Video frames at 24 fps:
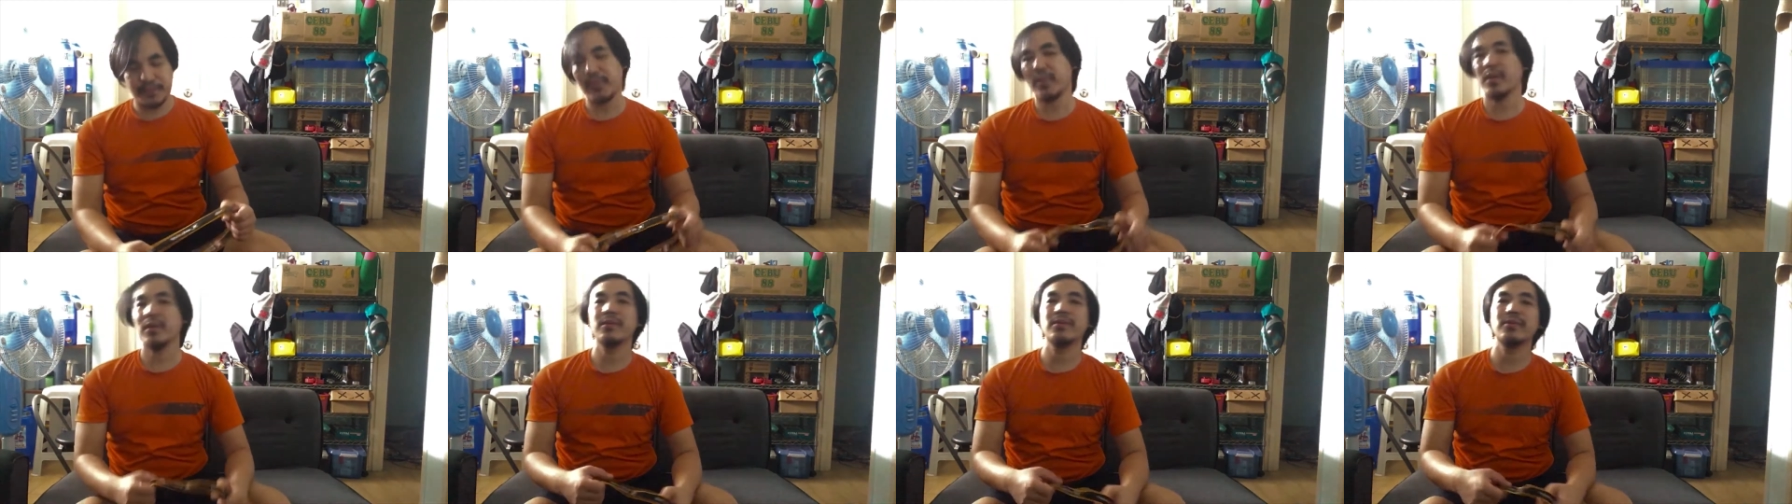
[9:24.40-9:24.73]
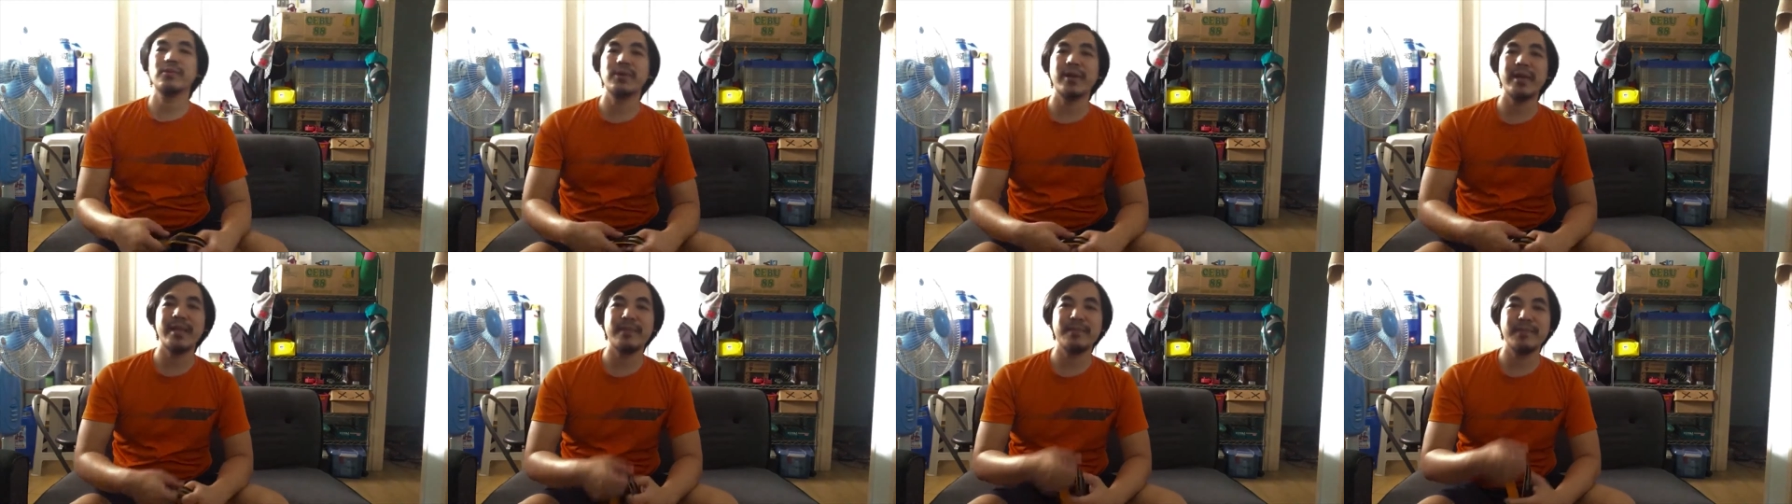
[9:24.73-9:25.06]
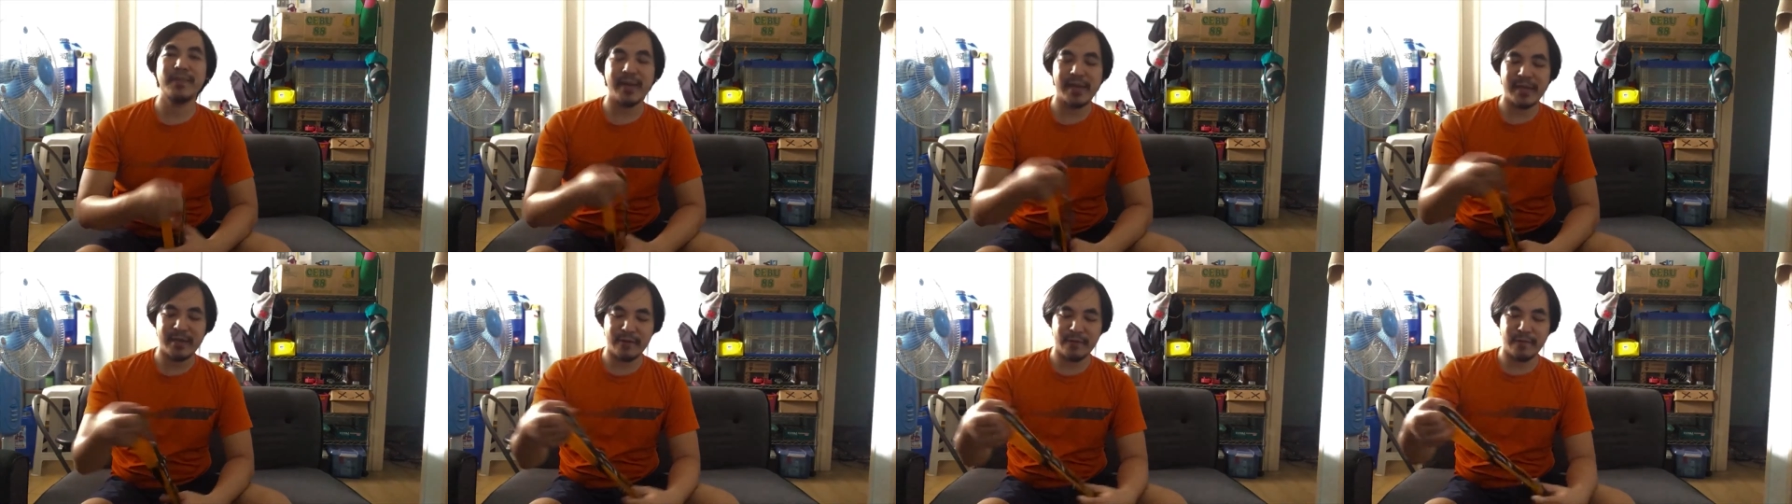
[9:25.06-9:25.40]
great
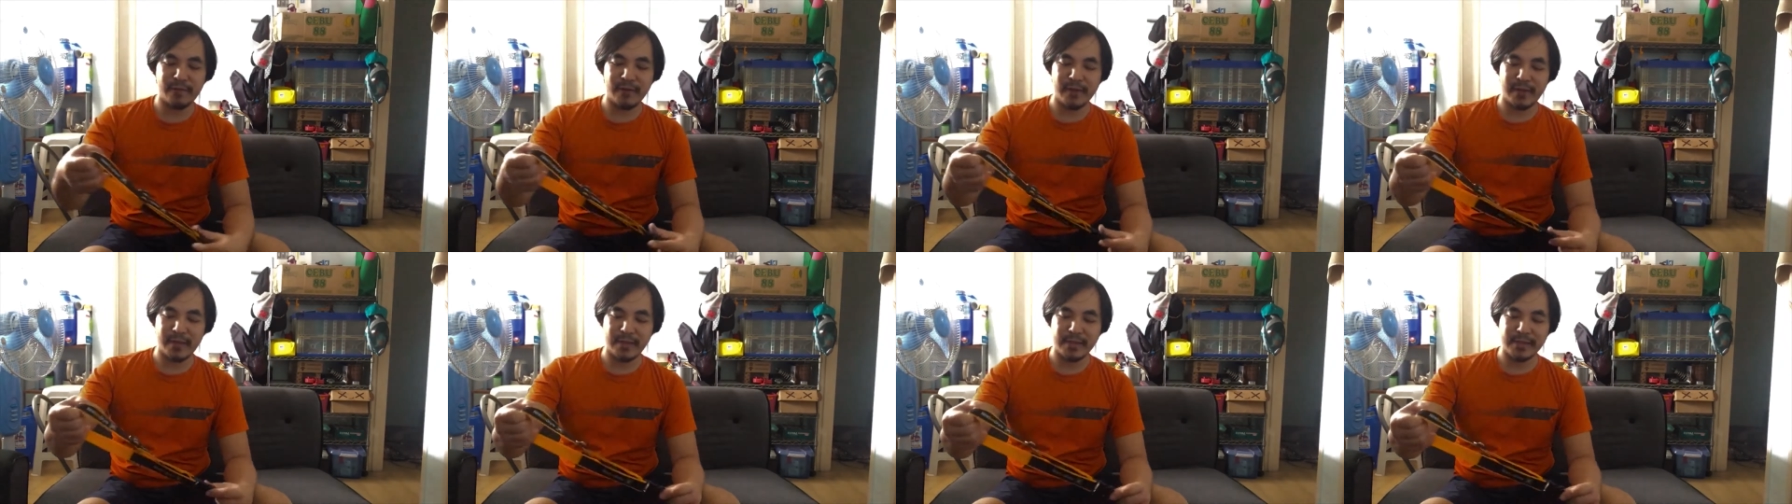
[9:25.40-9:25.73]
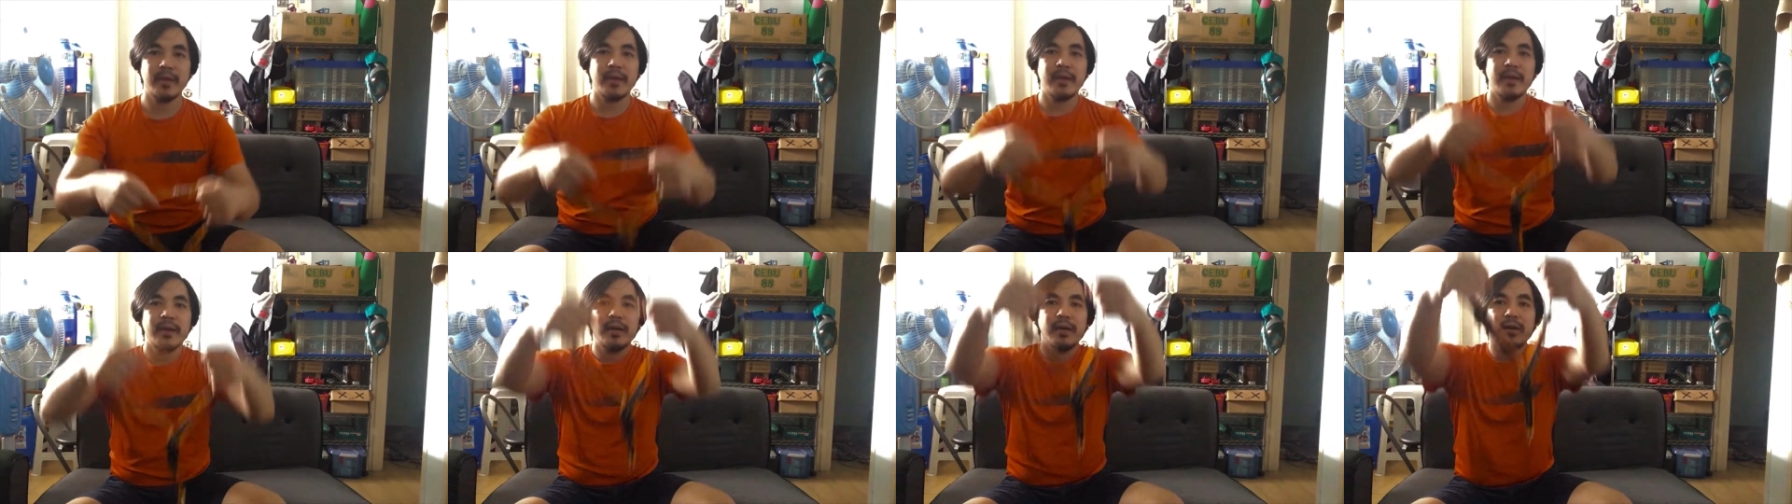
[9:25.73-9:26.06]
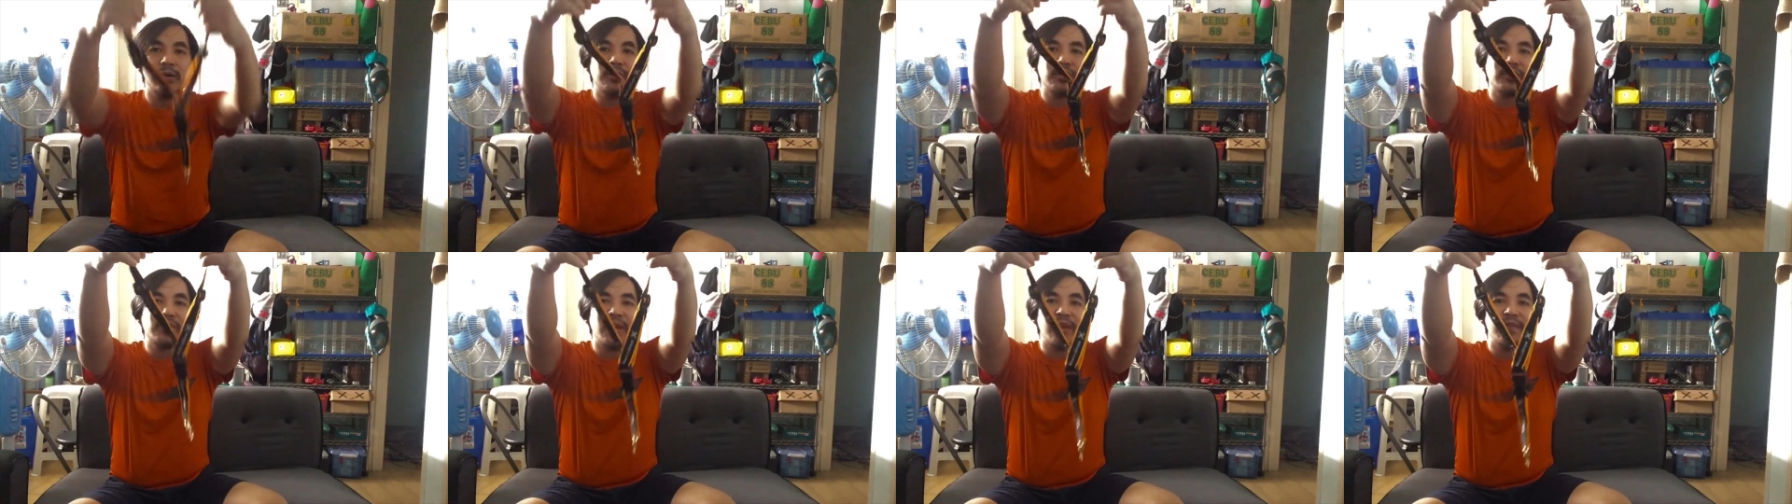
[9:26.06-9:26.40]
binding flies.
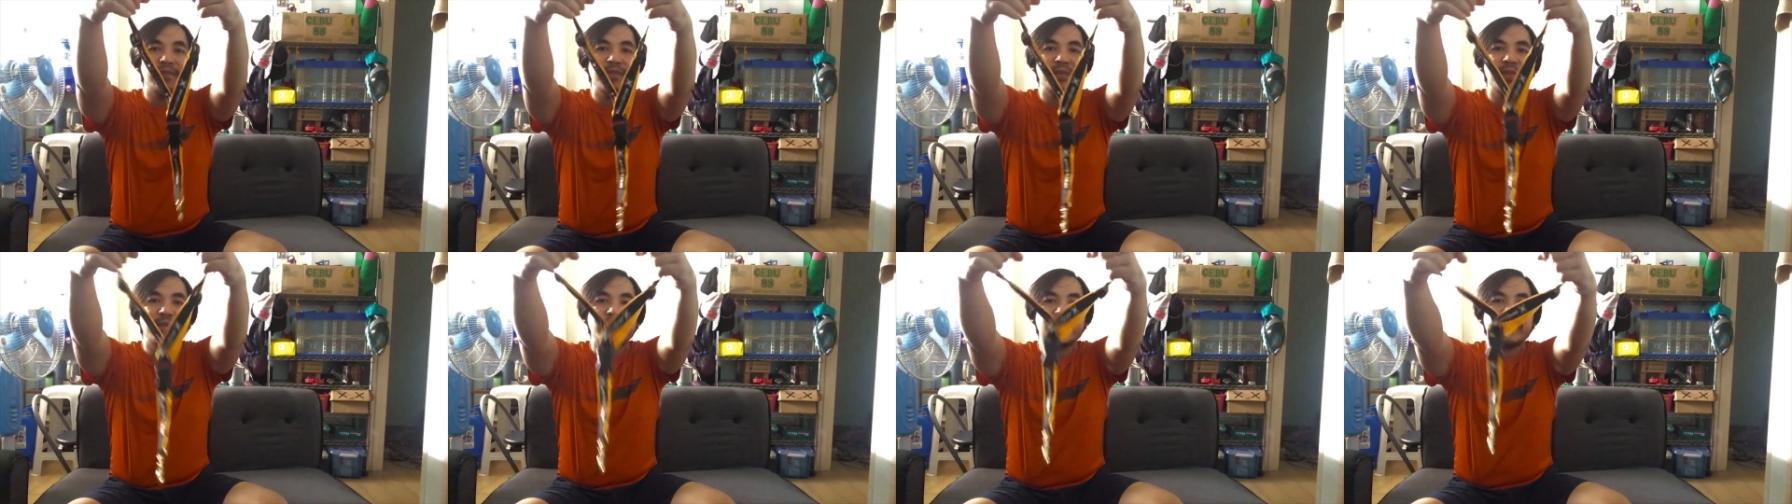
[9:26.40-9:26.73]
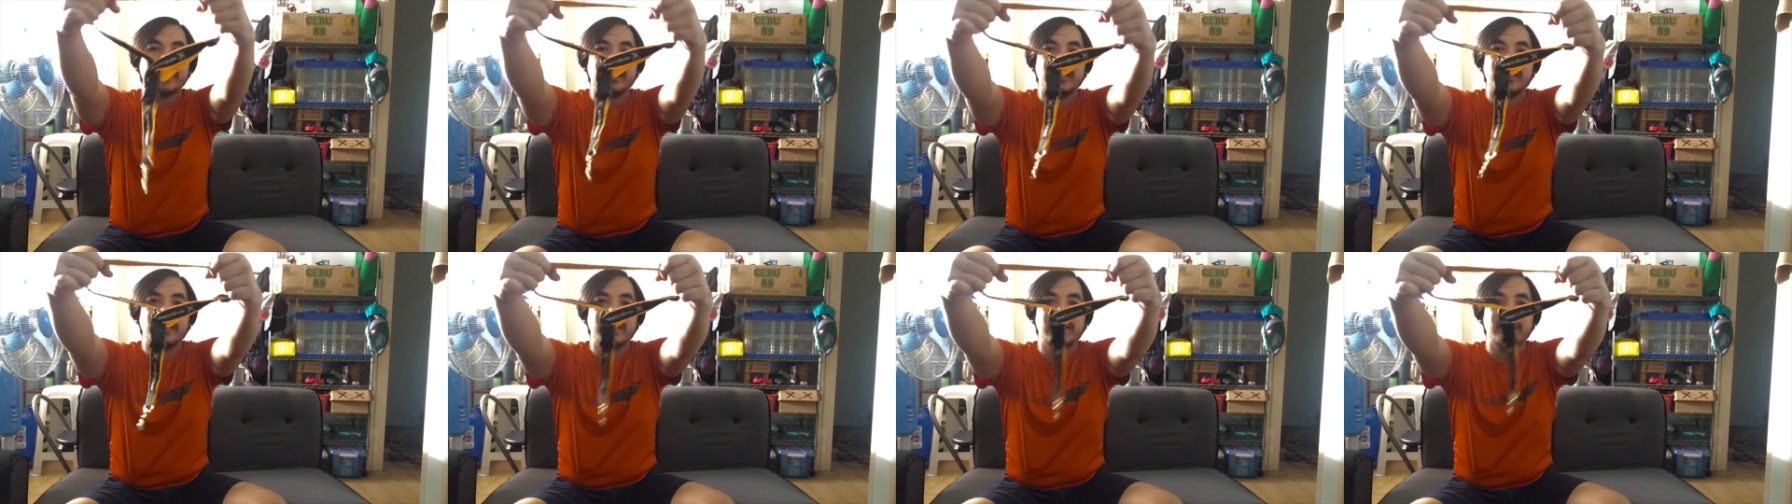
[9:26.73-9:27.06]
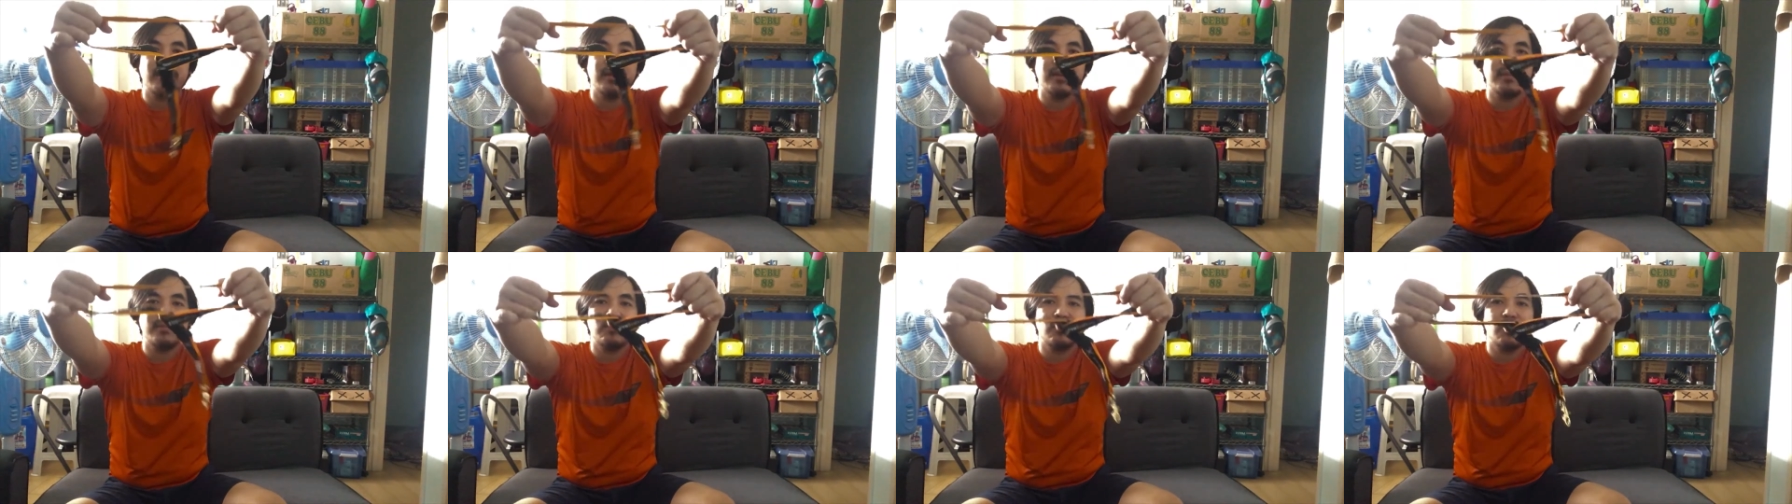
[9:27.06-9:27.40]
Also have these
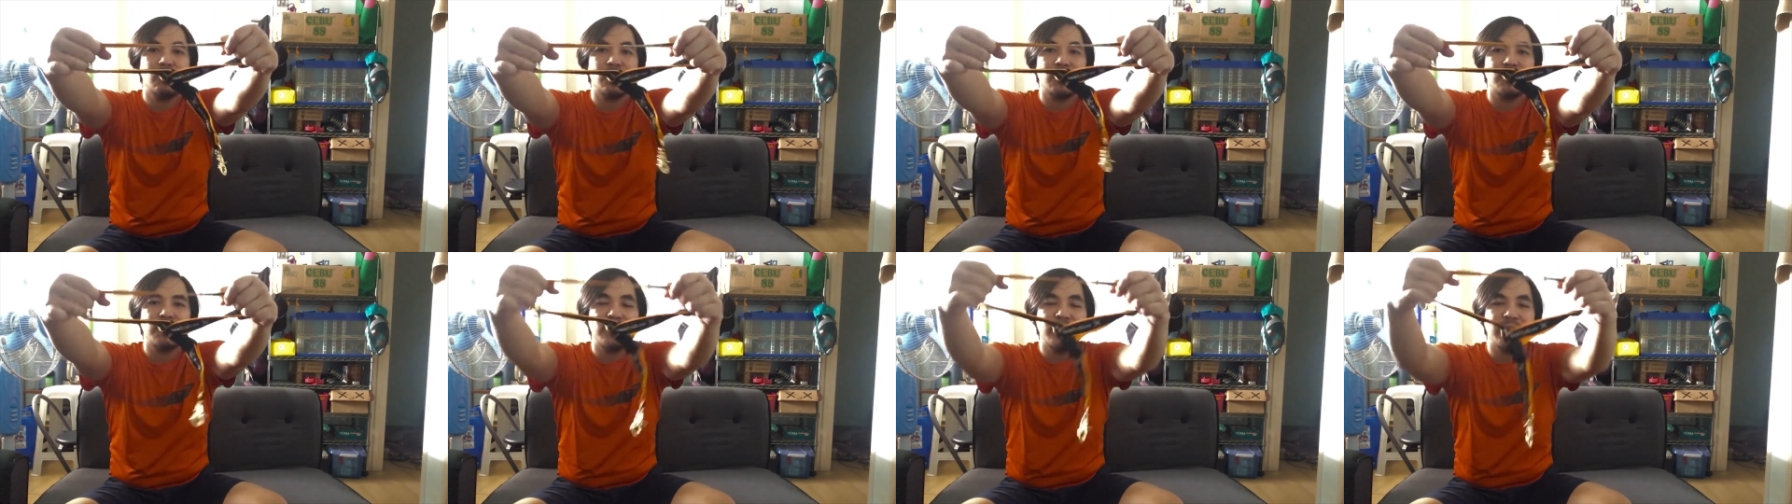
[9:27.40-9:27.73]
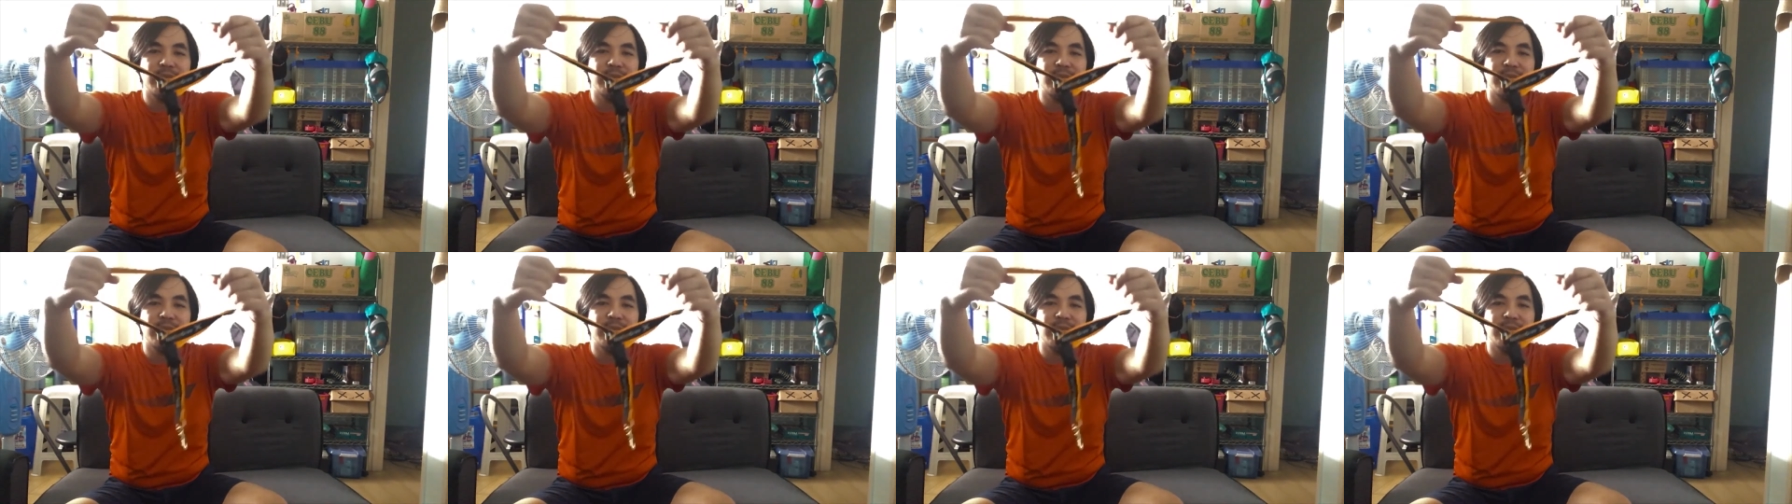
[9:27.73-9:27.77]
more of these